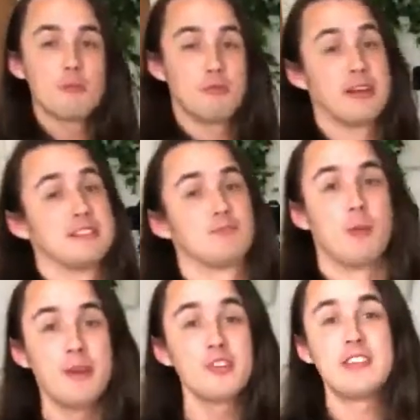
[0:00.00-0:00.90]
because
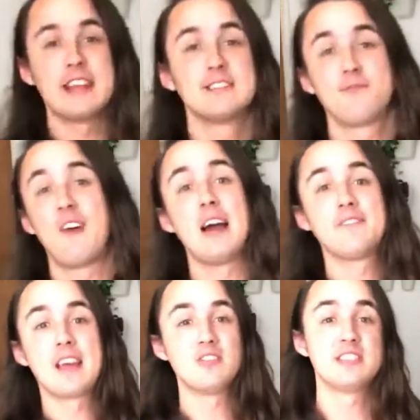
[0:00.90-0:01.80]
Premiere takes
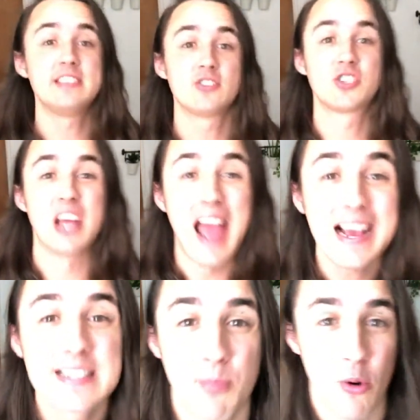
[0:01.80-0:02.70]
5,000 years to
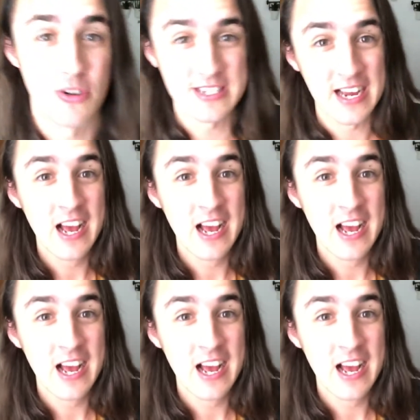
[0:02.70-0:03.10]
export.